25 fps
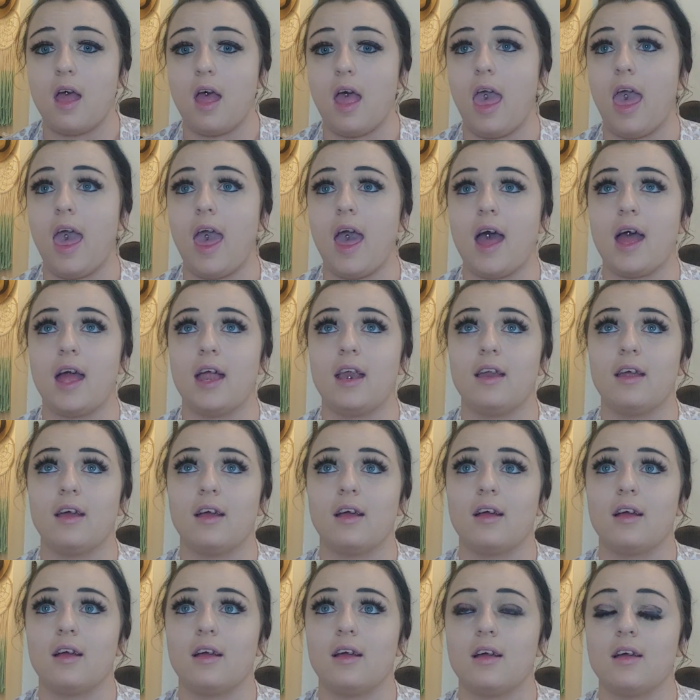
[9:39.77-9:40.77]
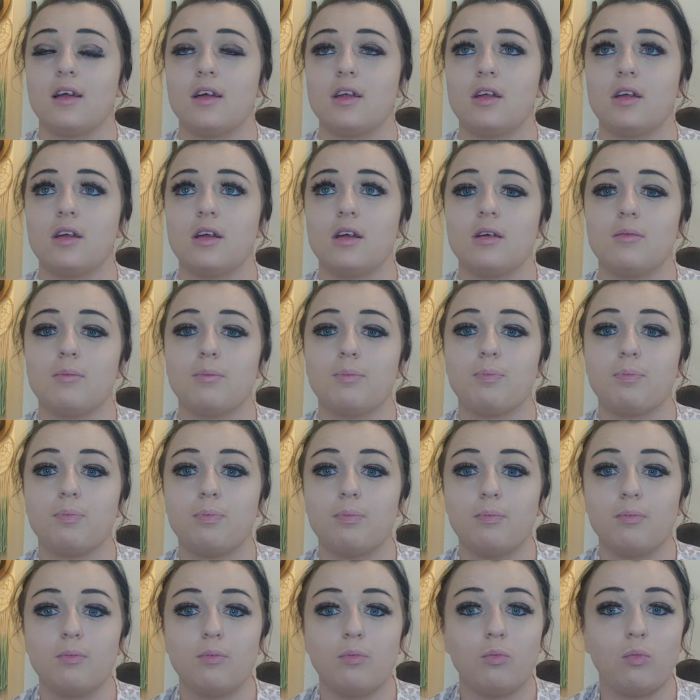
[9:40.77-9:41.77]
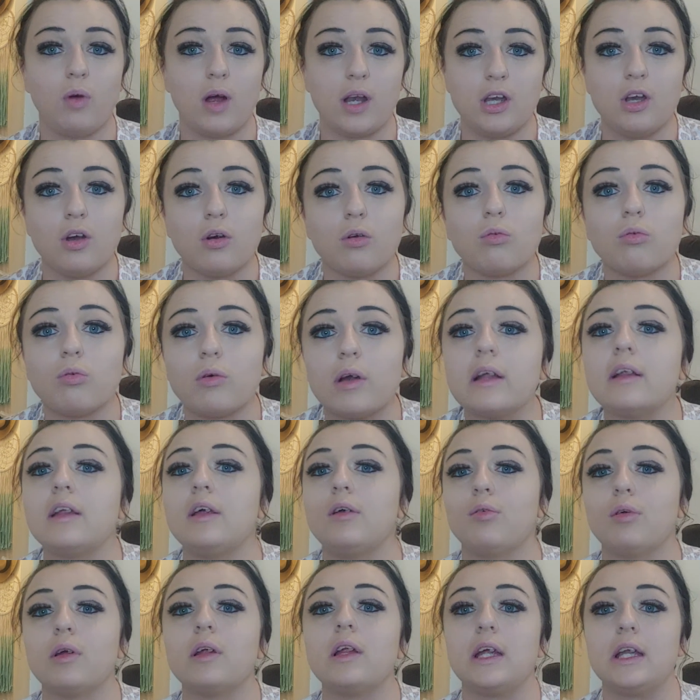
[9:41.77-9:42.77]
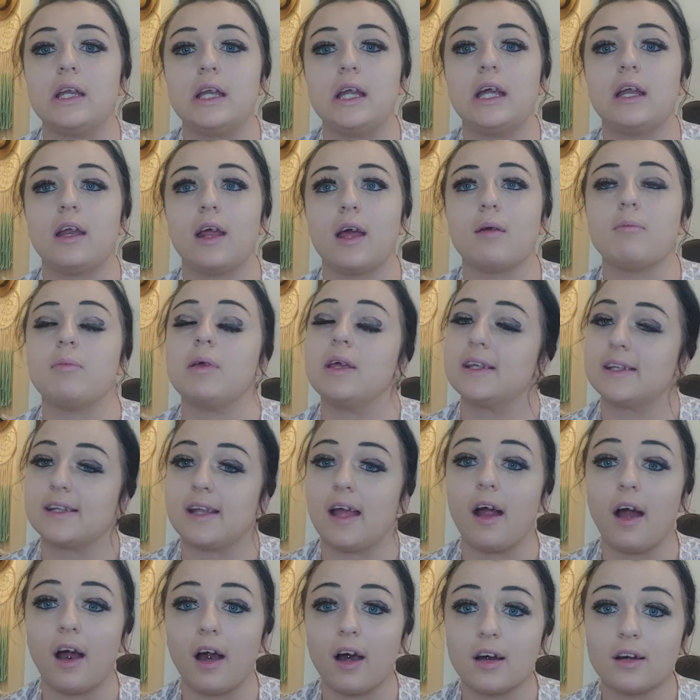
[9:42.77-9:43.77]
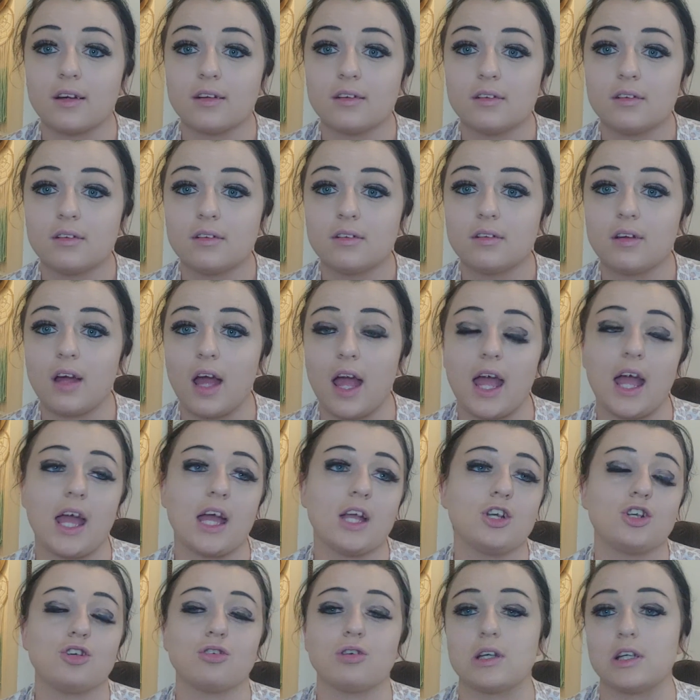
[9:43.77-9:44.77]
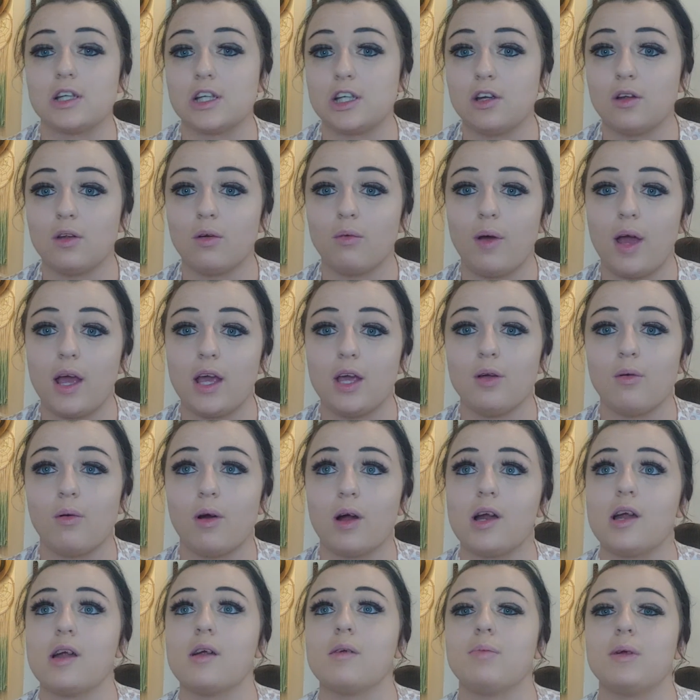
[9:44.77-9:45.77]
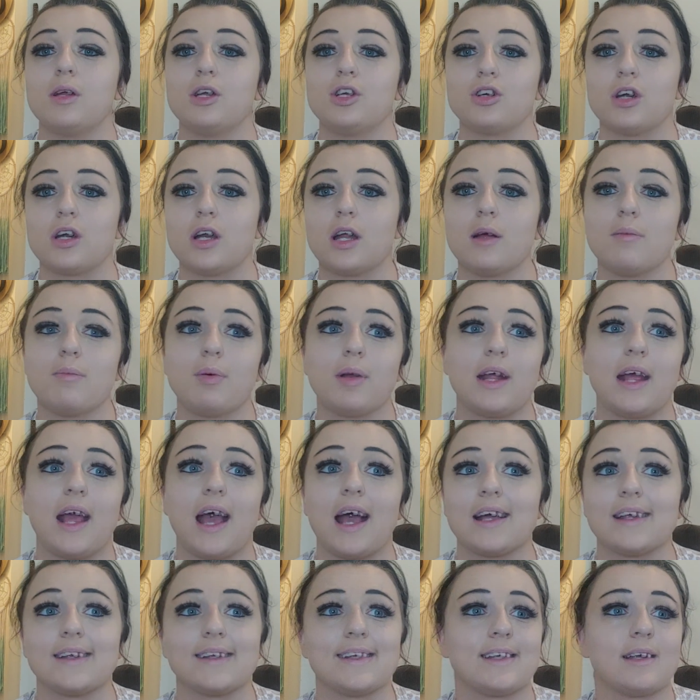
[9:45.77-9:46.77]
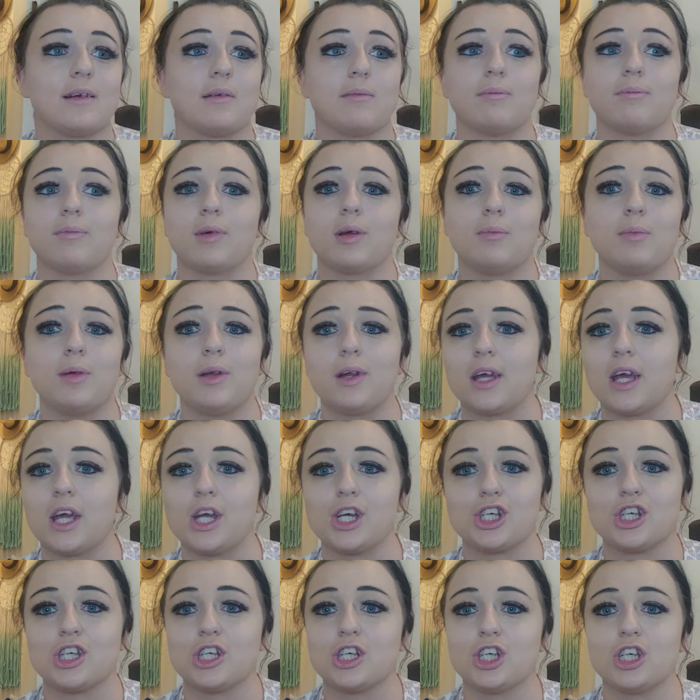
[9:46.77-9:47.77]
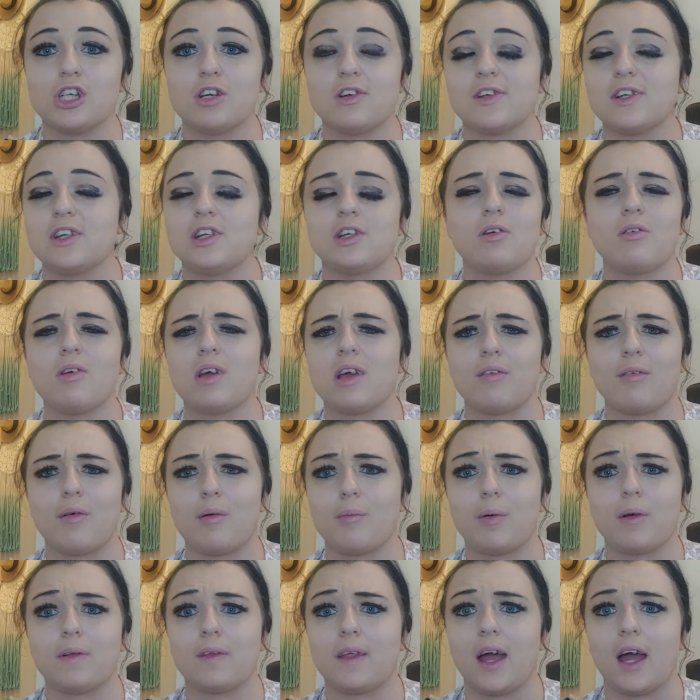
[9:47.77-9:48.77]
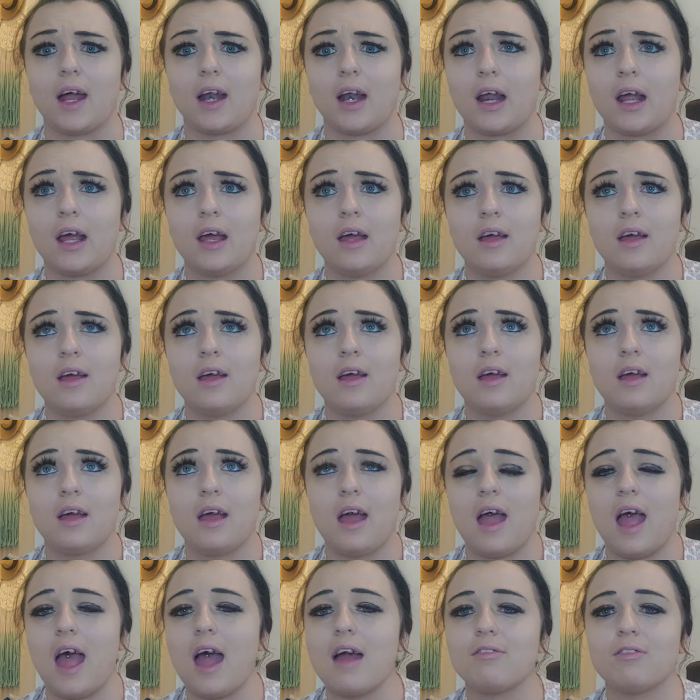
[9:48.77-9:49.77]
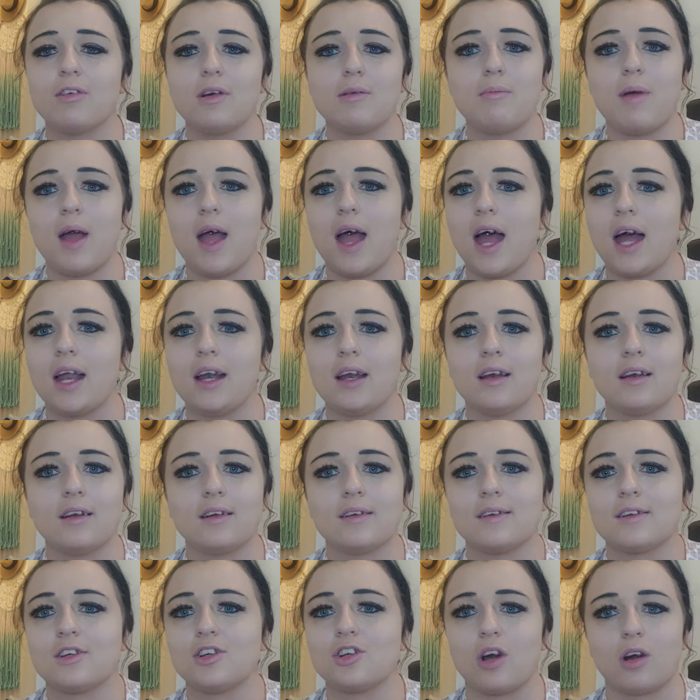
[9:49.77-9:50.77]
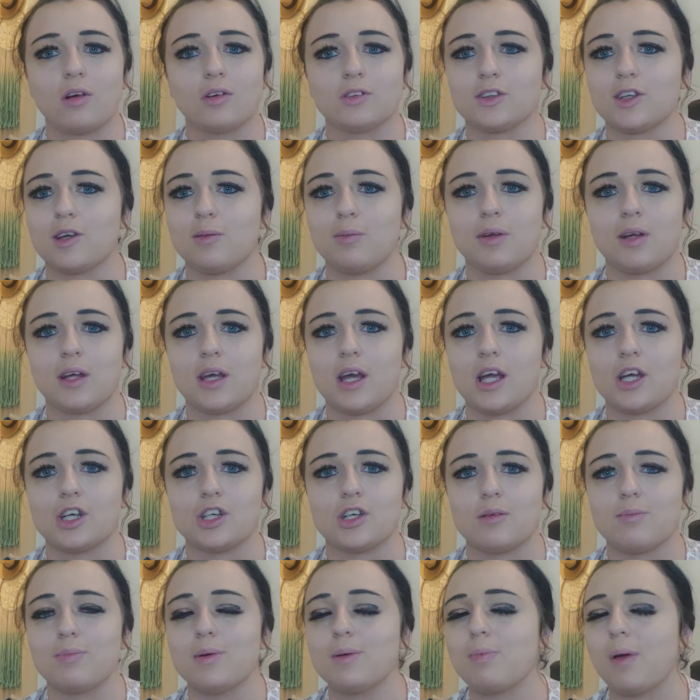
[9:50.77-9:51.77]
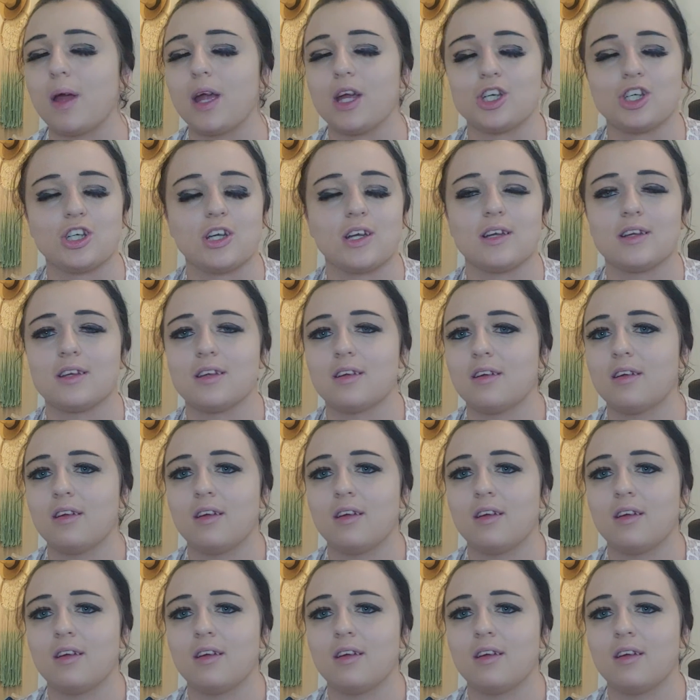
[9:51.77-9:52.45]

and when you really, really need him, he's there, and treats you the way you want to be treated, but he has some communication issues, don't give up on that. Every man struggles with communication. Be patient.